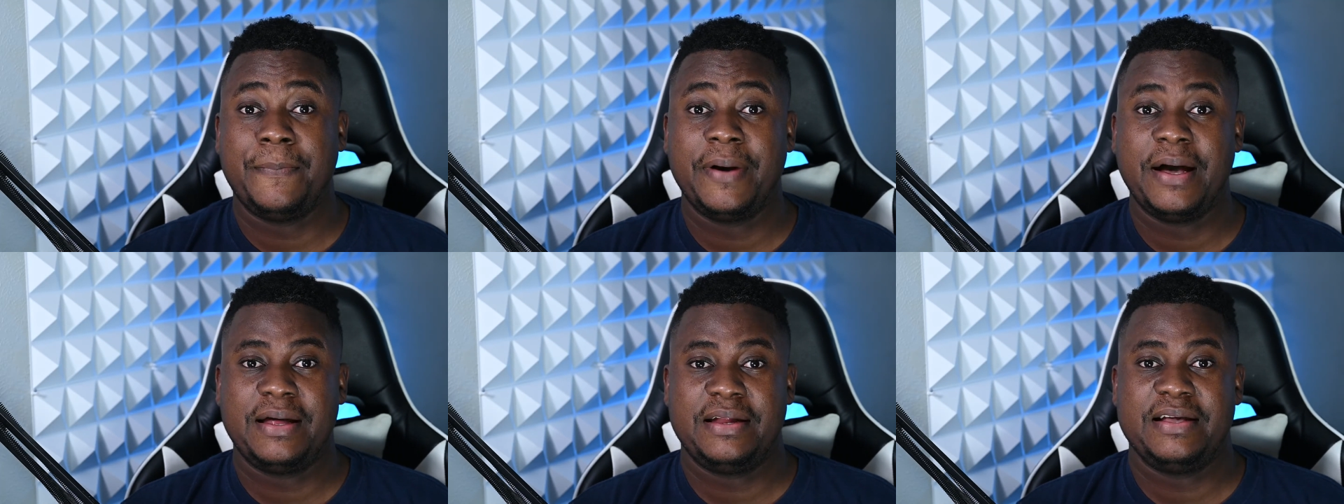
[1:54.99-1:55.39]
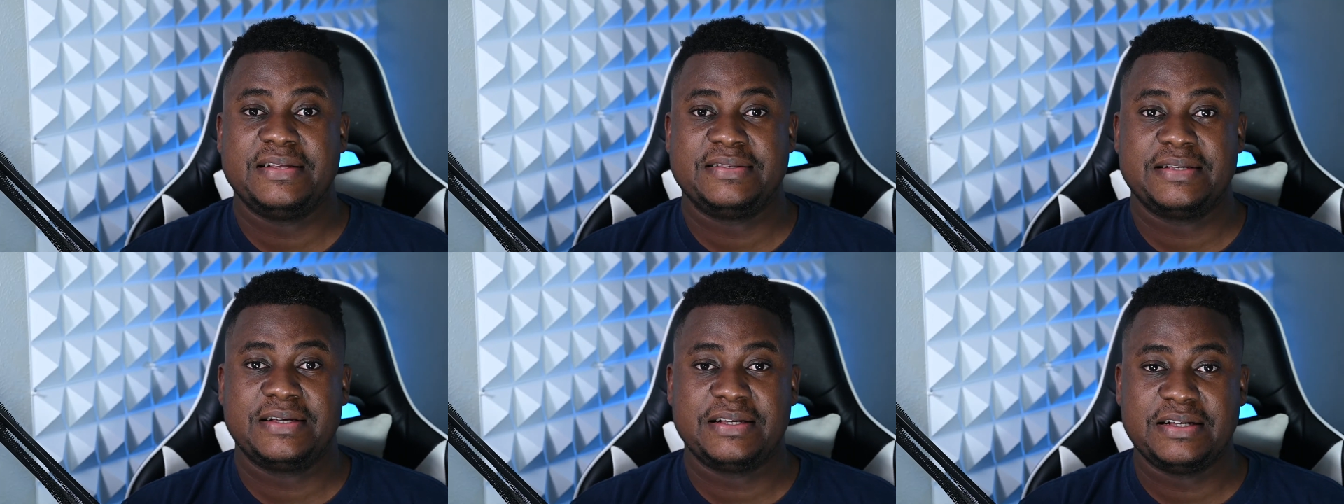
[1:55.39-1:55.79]
but
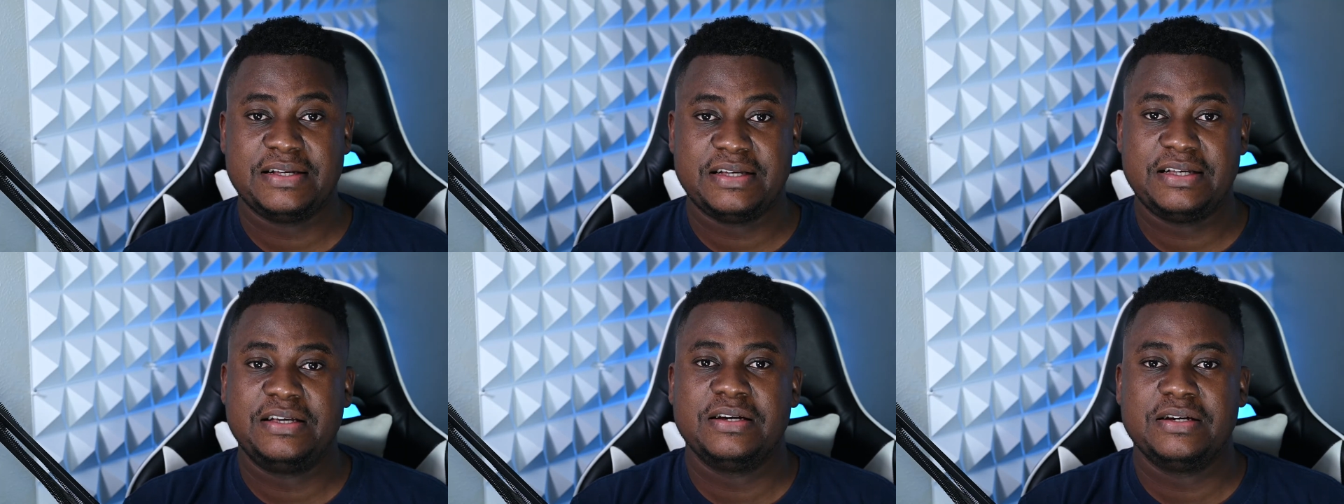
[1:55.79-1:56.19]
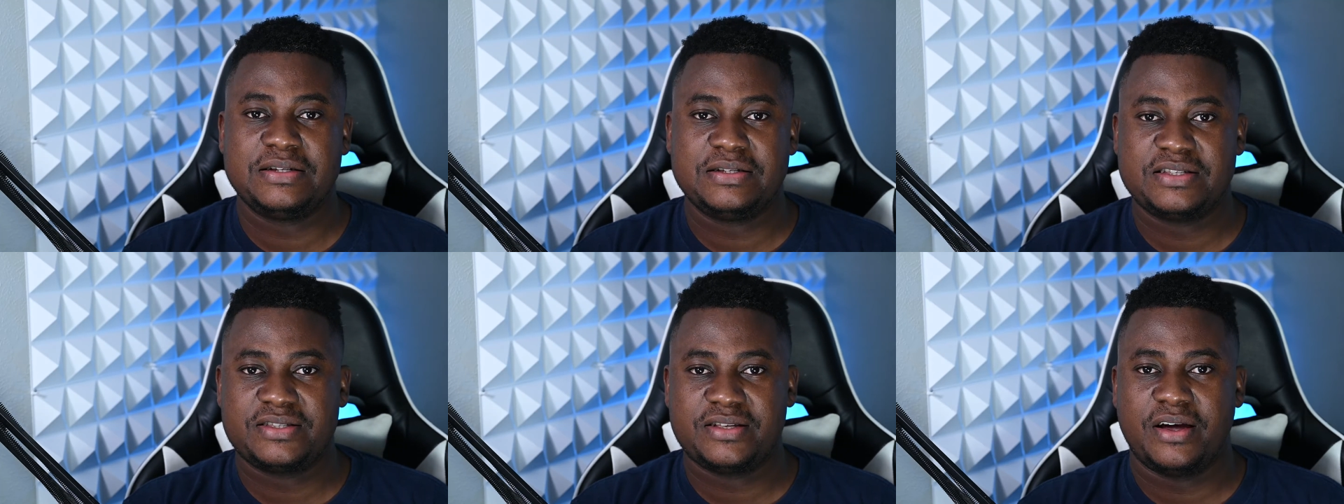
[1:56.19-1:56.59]
it's a
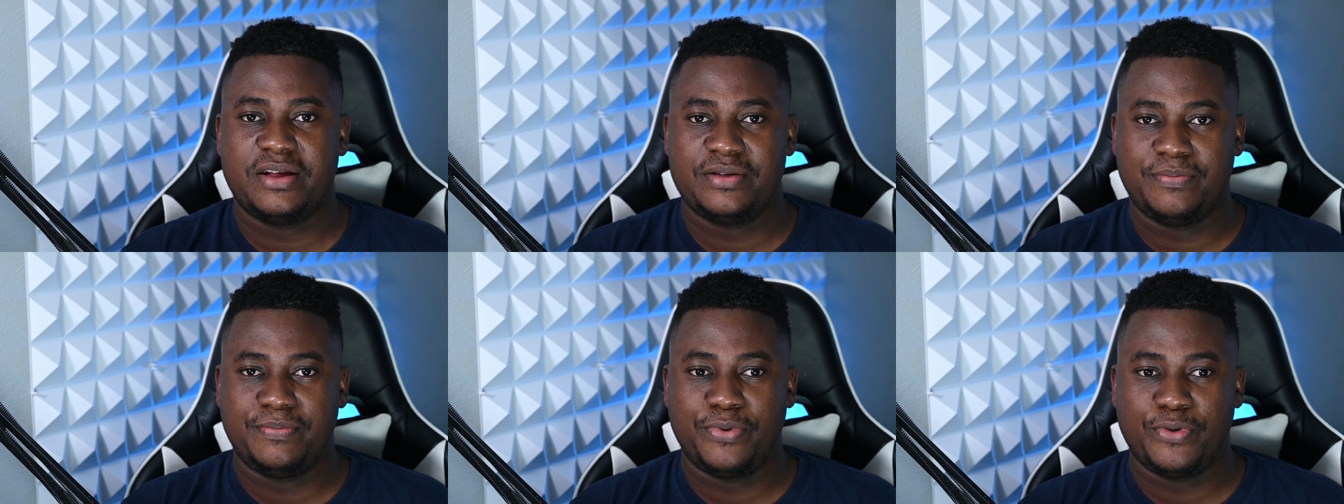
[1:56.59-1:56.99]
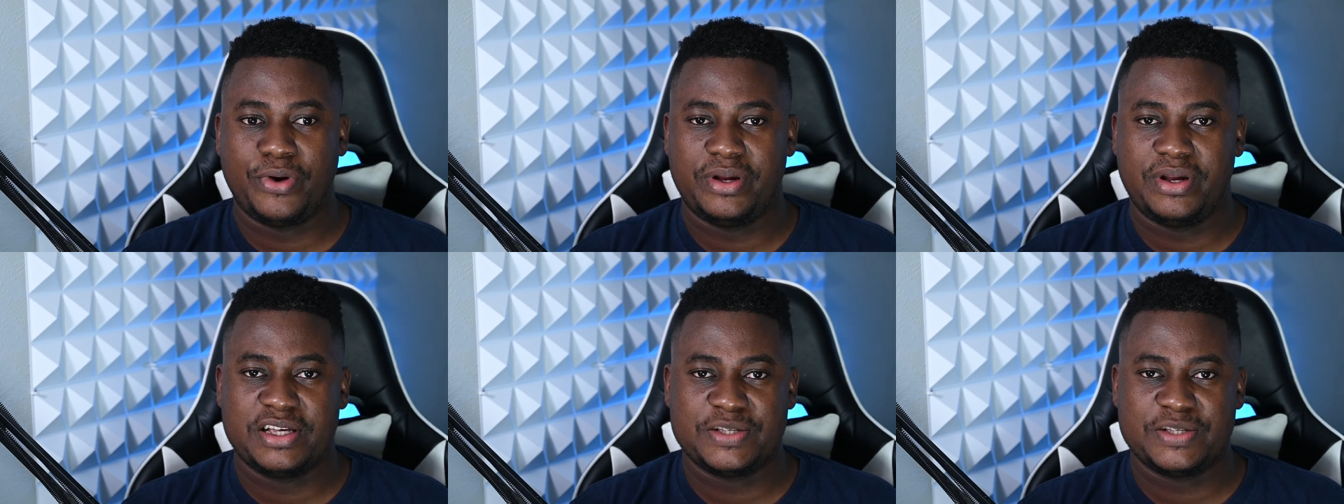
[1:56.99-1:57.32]
good starting point,